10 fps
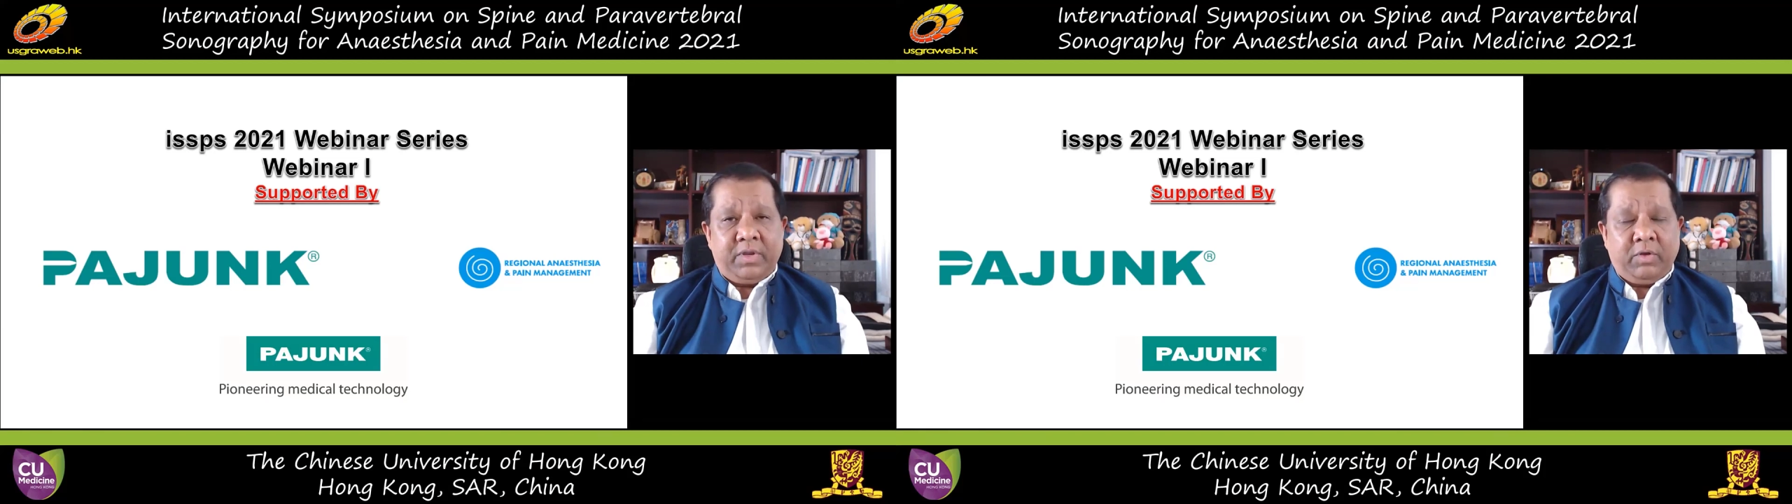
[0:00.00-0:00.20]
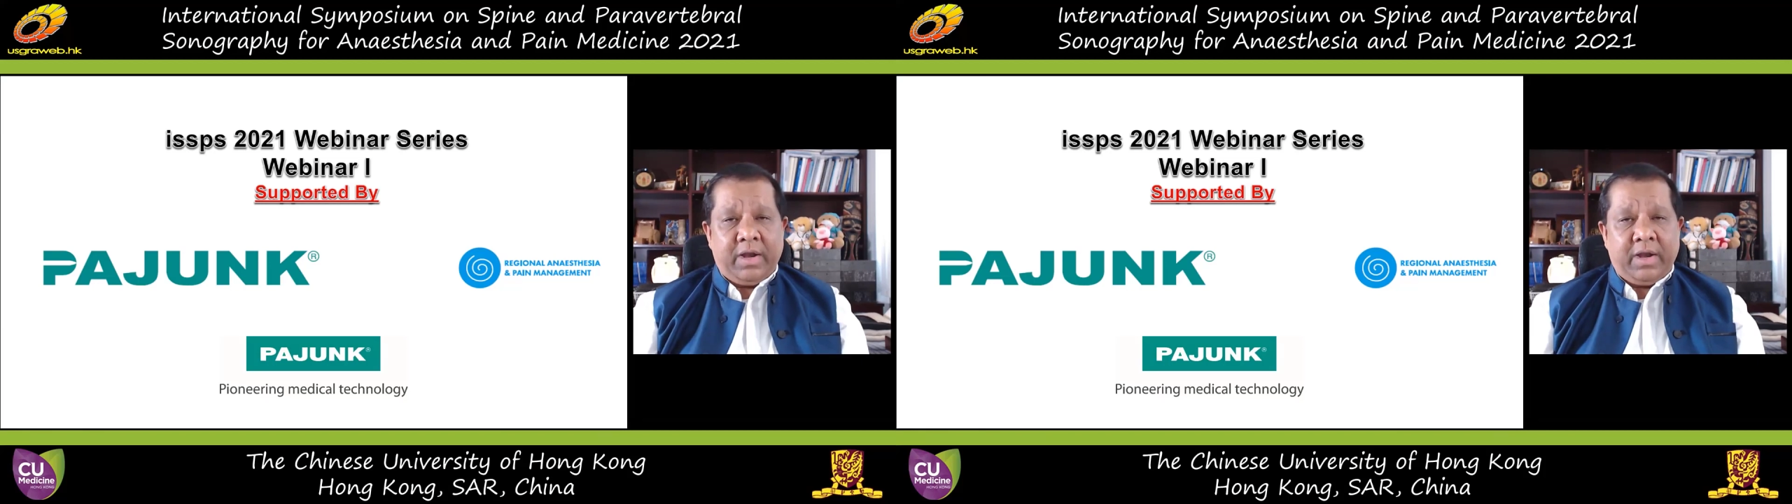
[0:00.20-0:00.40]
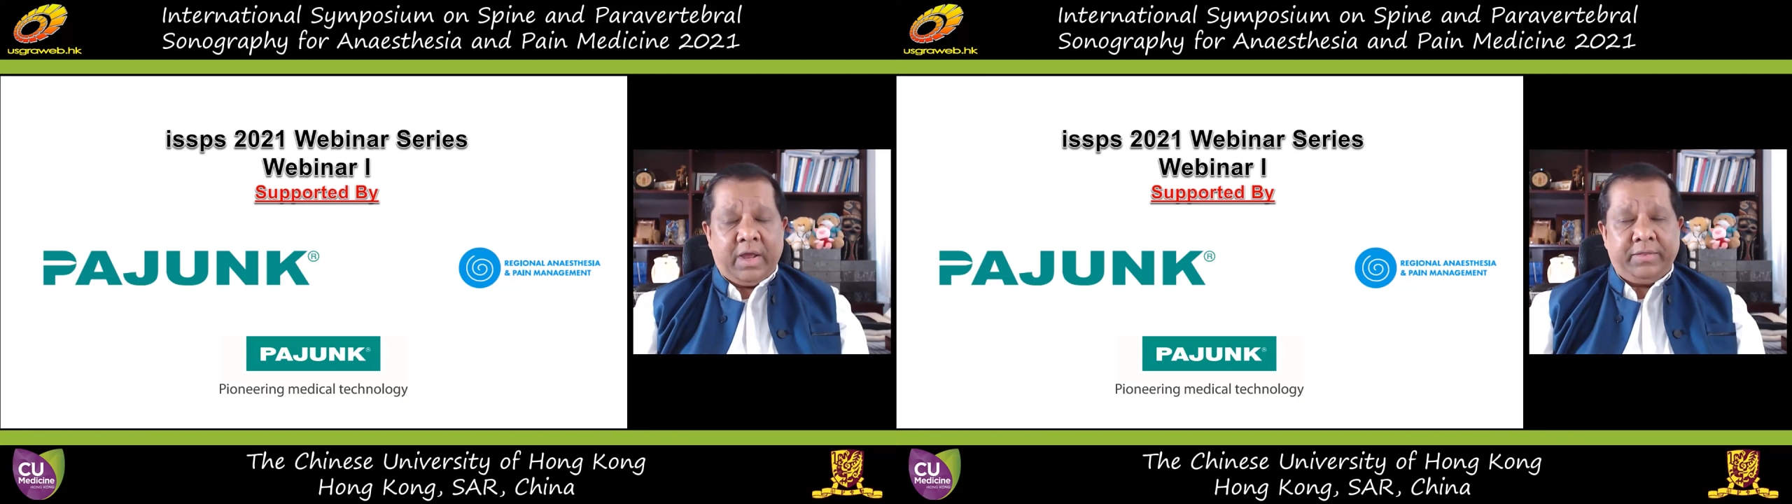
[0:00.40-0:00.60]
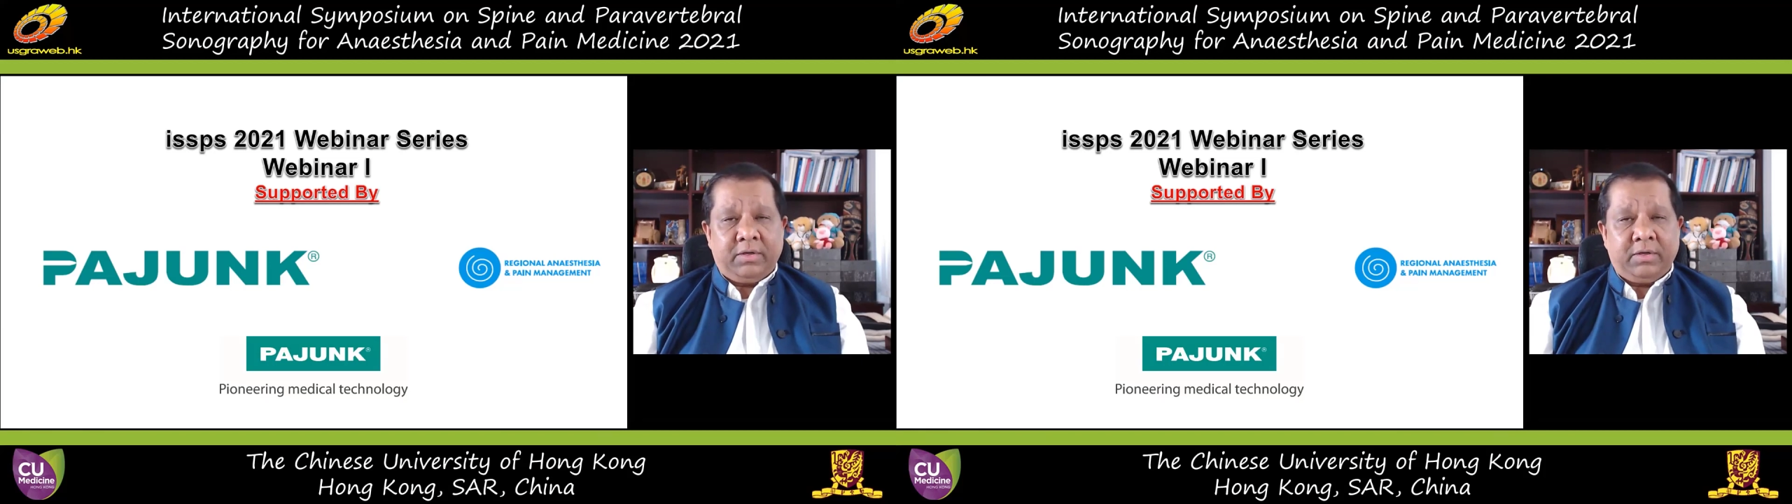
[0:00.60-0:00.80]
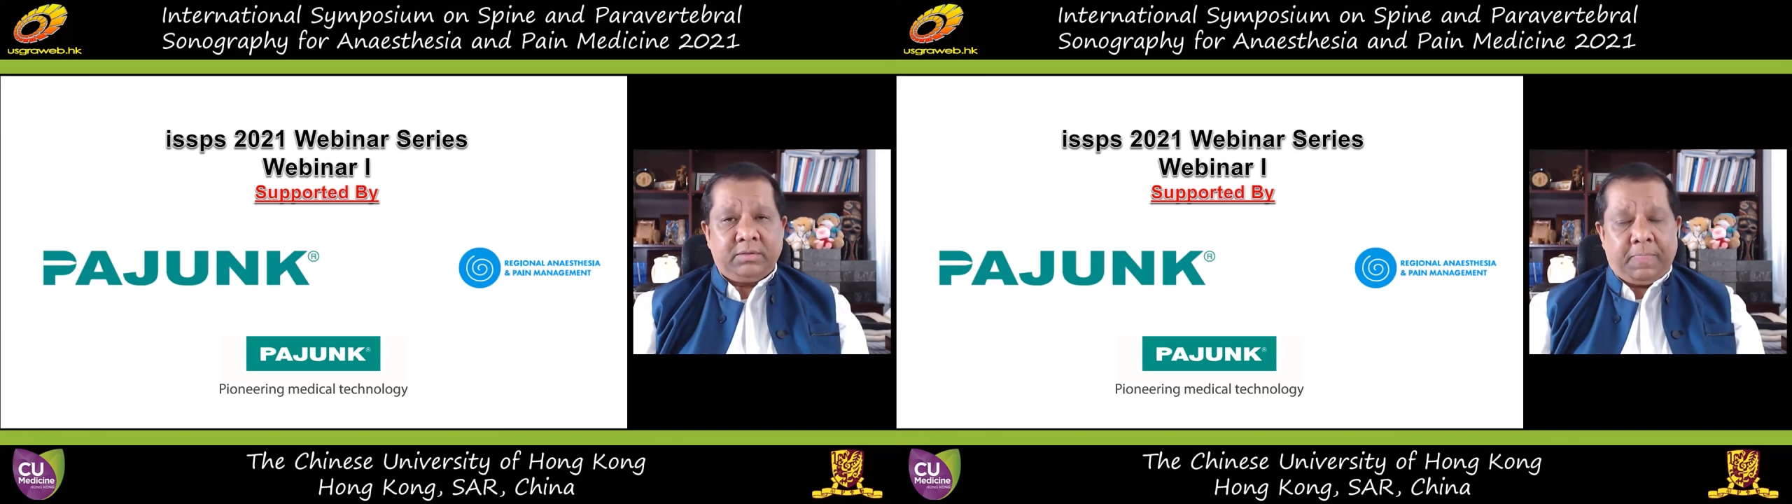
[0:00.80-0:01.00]
you can
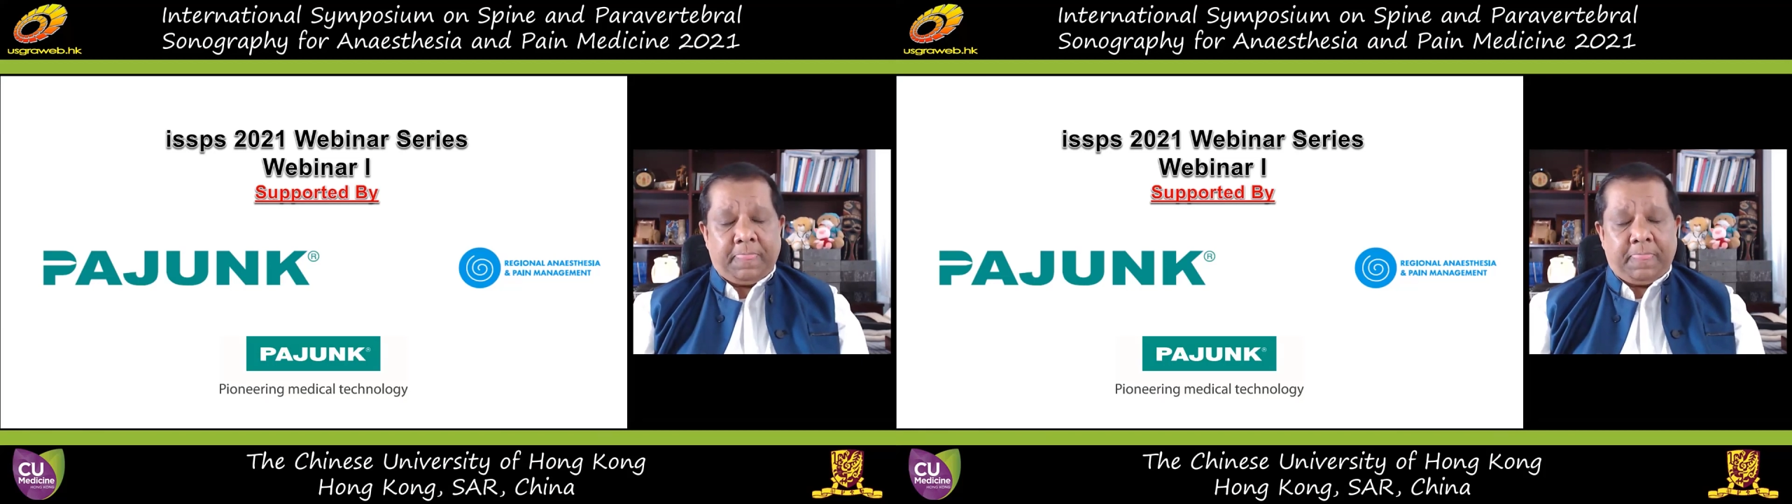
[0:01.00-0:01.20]
either